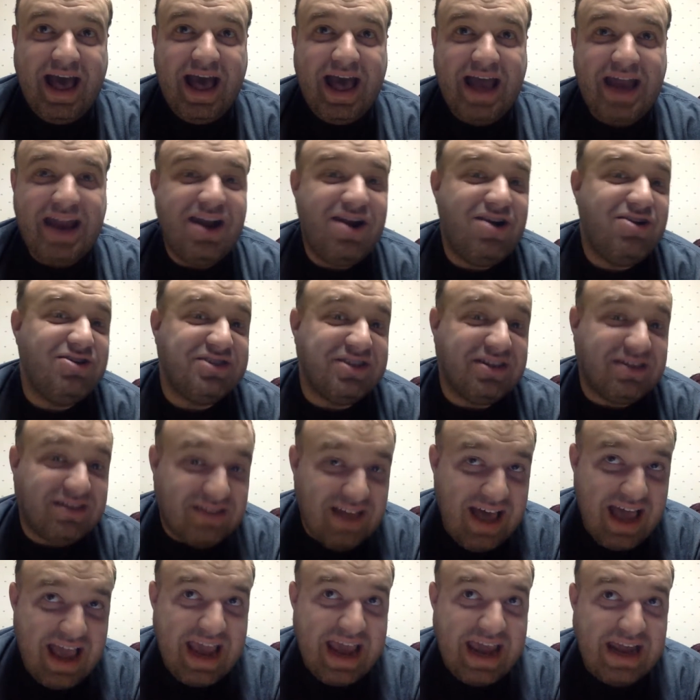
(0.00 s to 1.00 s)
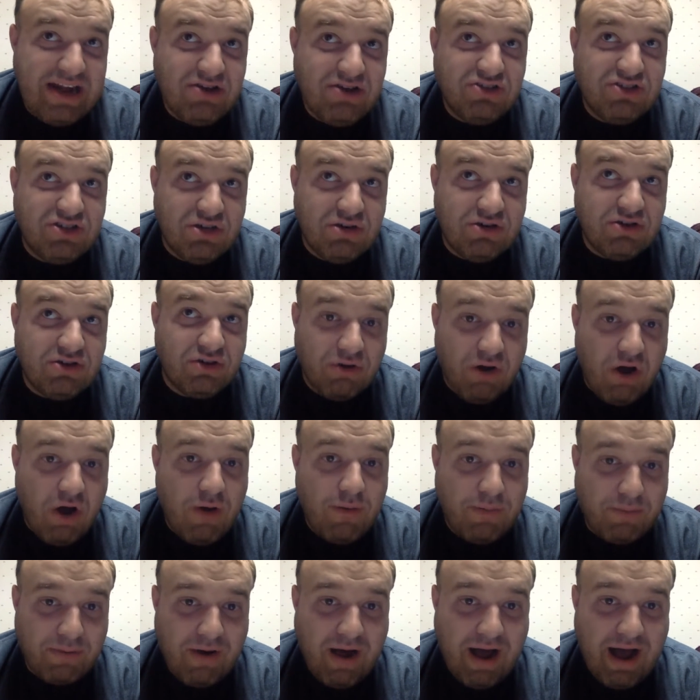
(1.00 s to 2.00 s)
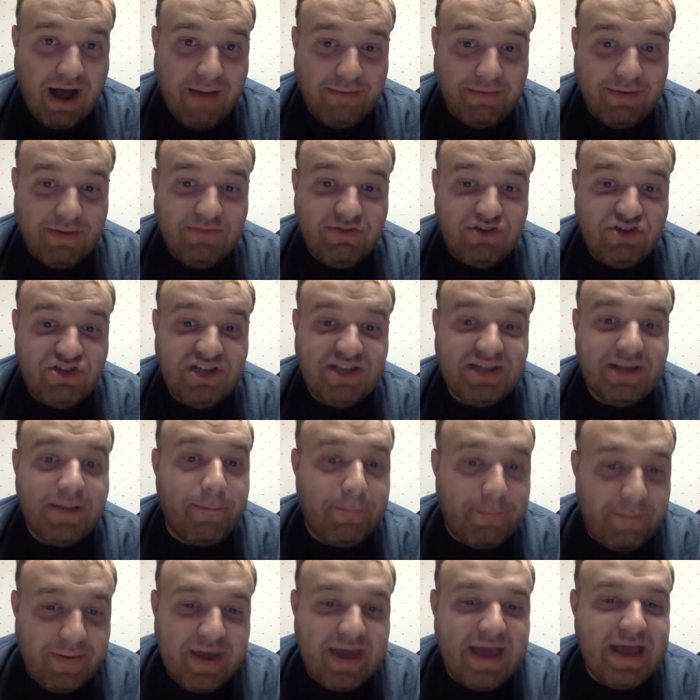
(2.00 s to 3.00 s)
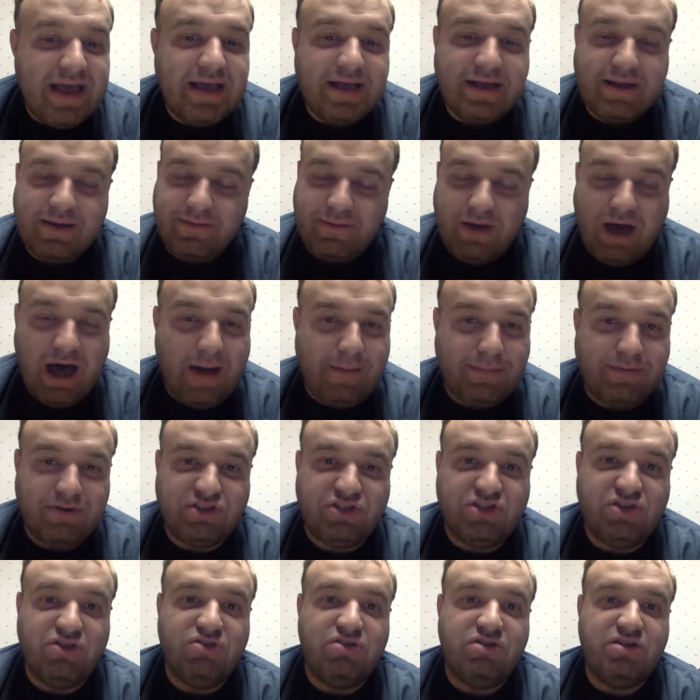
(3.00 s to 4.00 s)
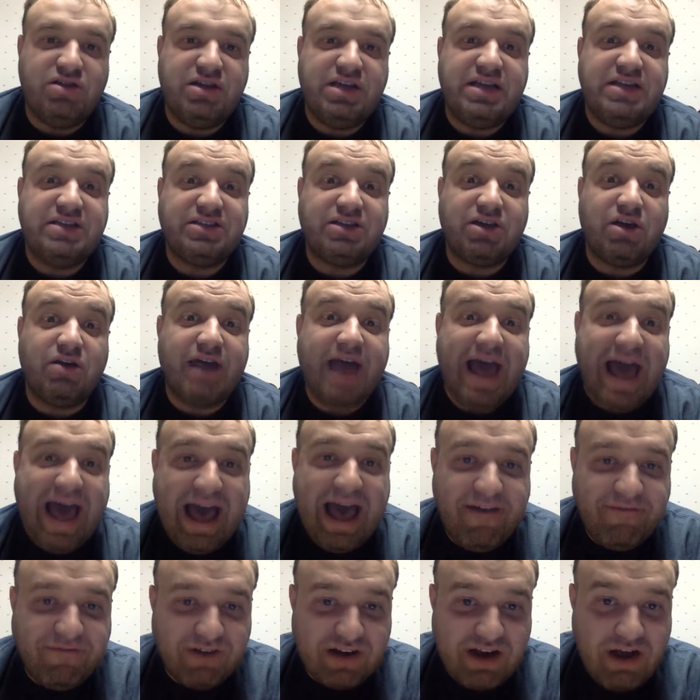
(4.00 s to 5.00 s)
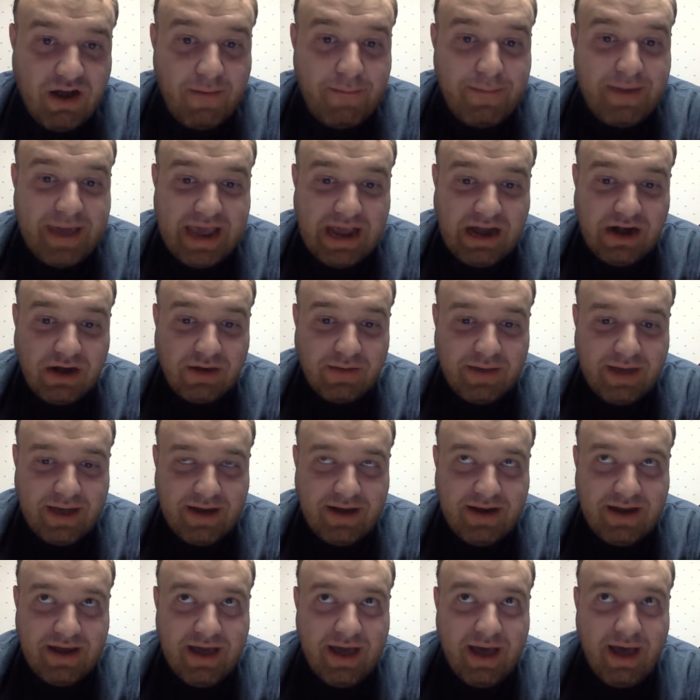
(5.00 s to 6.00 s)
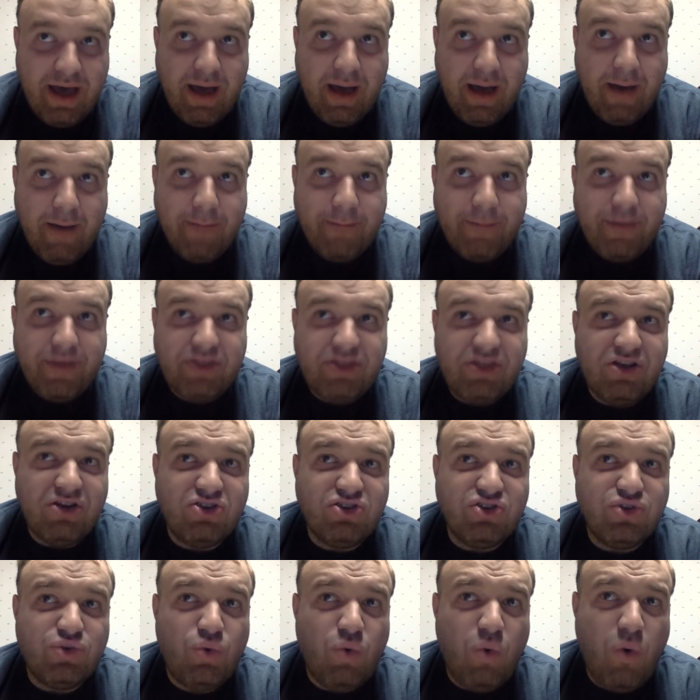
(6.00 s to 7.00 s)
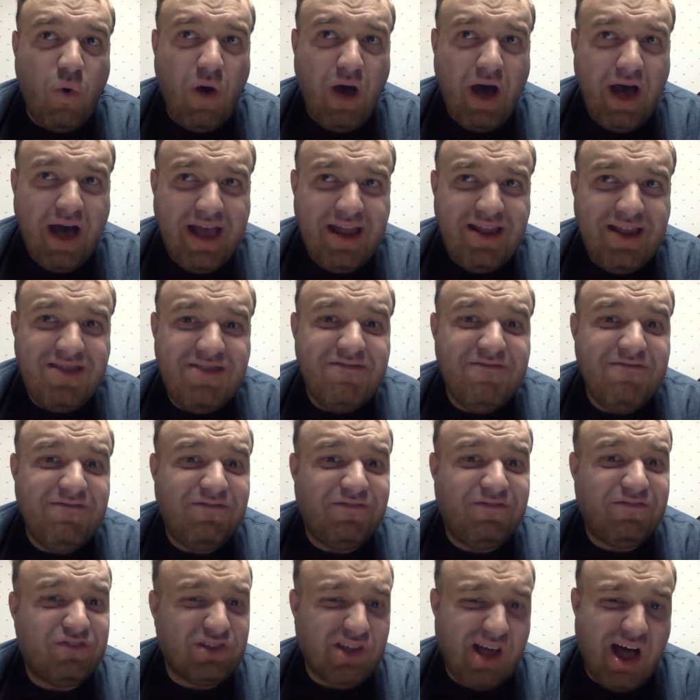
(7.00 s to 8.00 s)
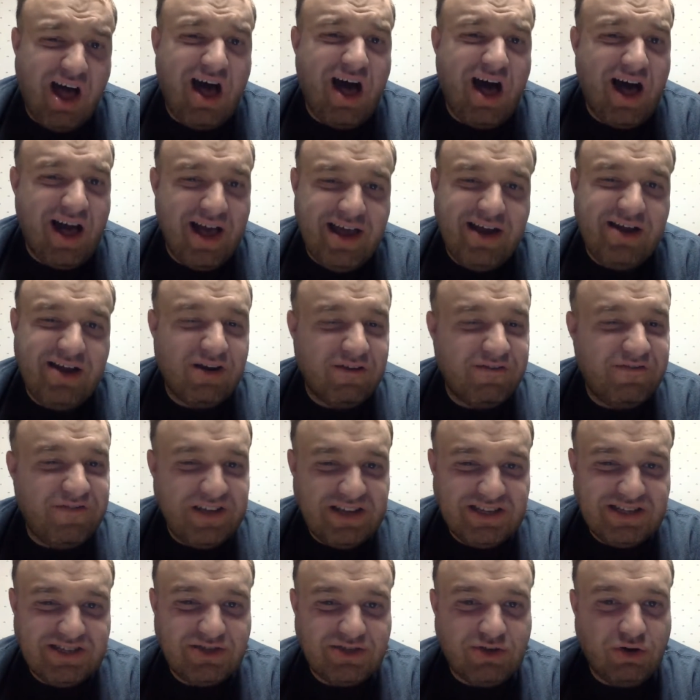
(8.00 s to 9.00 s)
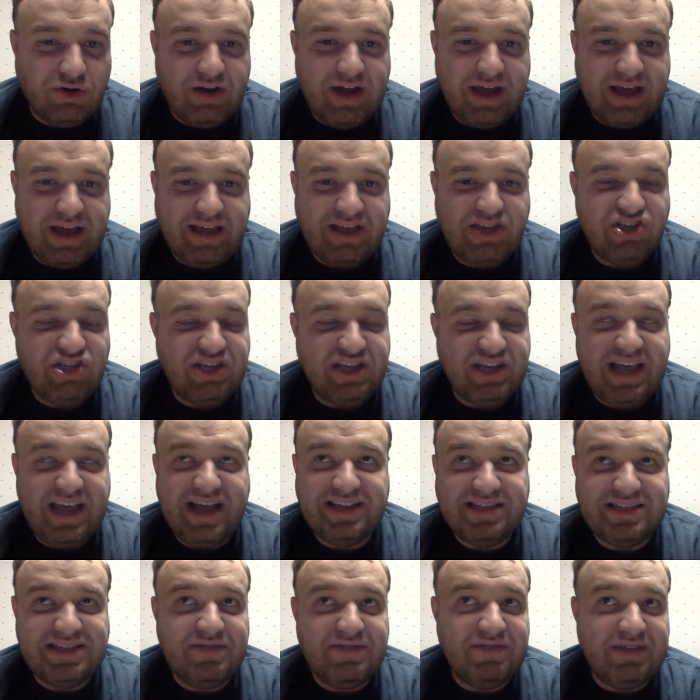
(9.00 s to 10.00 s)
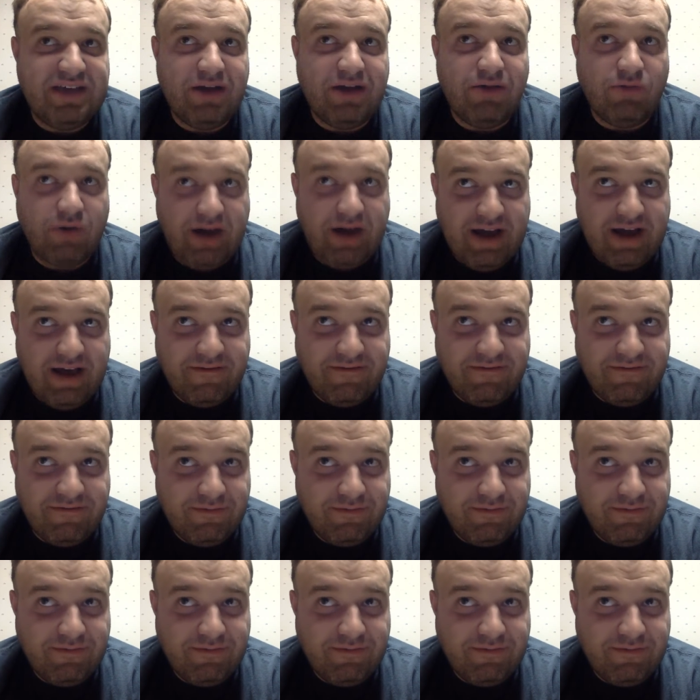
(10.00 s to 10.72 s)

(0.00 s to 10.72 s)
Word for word: And then there's Elaine, who's dealing with her own problem. She has a big opportunity to go to Africa with Peterman, but there's one flaw in her physical that she can't seem to get rid of,